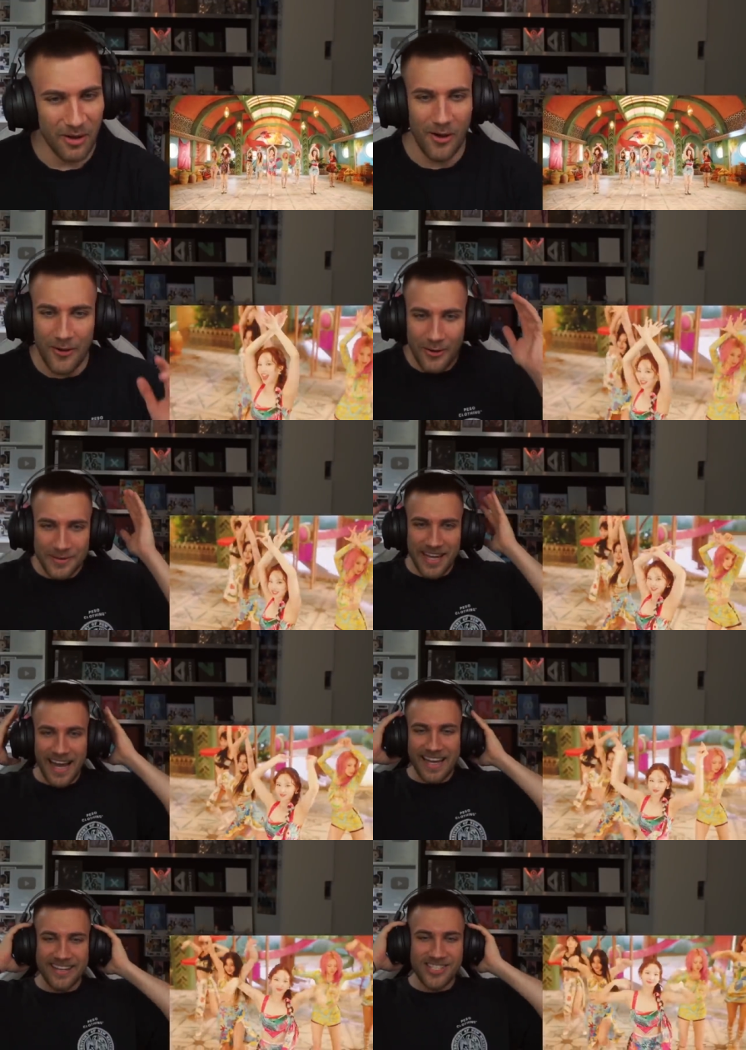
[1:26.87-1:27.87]
Oh,
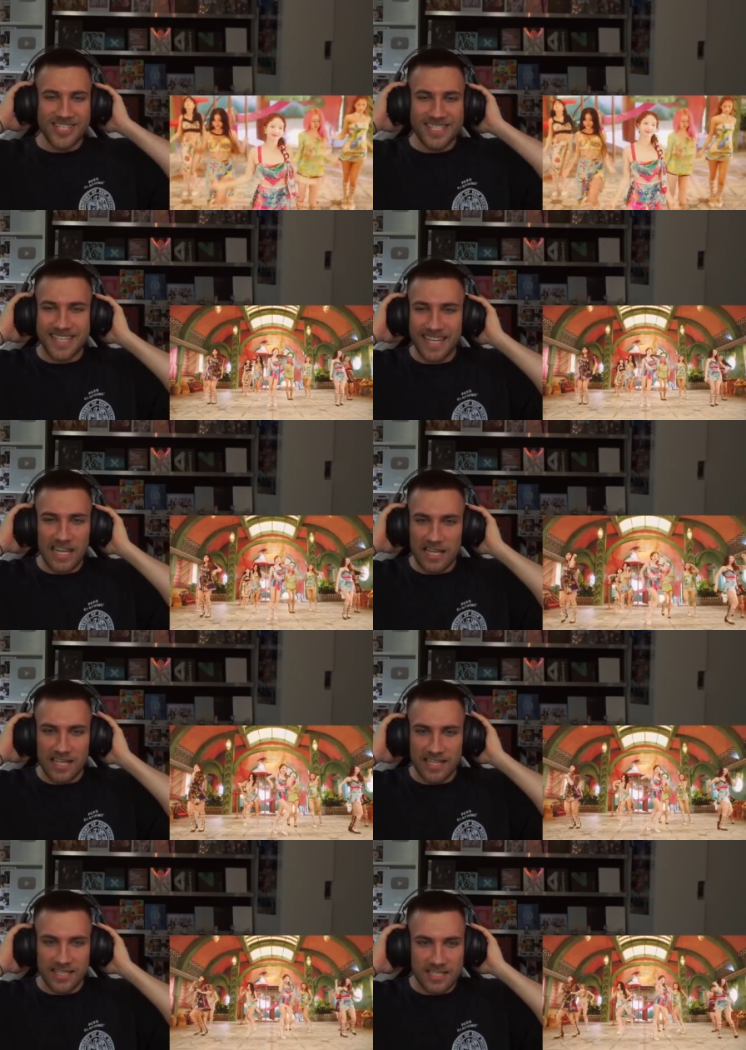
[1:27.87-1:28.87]
Nai, and she's killing
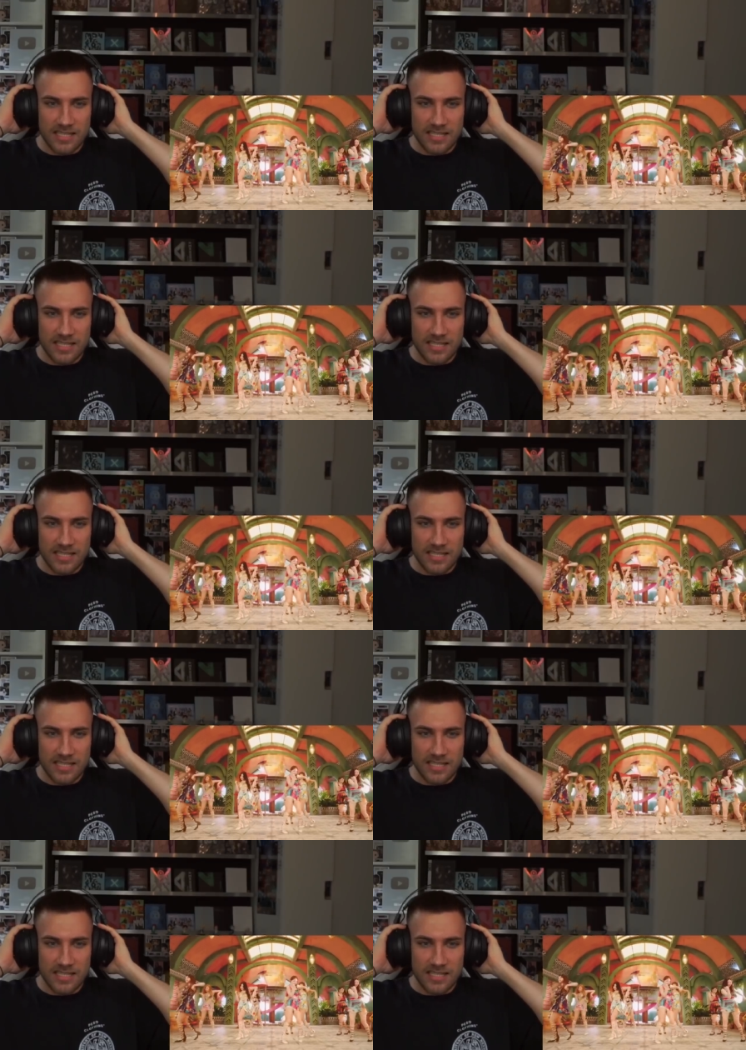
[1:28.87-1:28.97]
it.